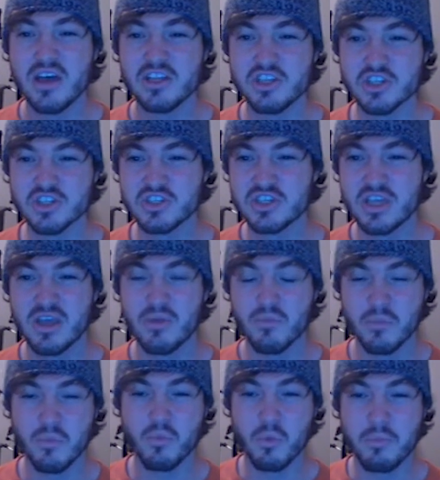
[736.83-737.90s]
just
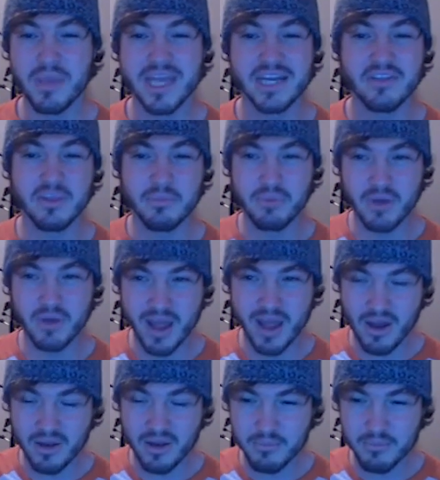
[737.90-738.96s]
repeatedly
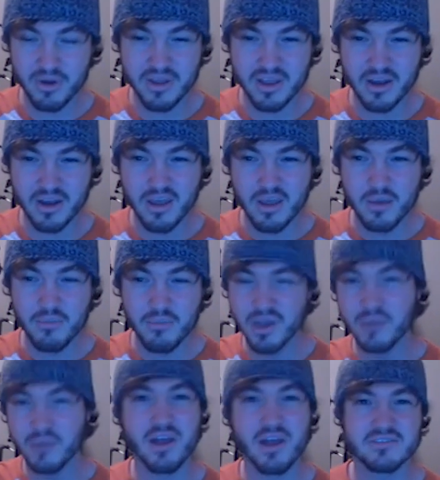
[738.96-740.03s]
put in
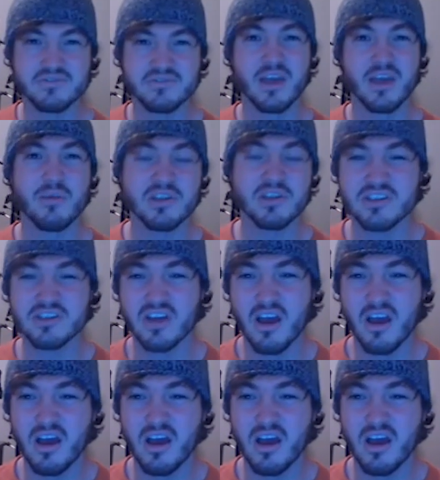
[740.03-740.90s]
big amounts of damage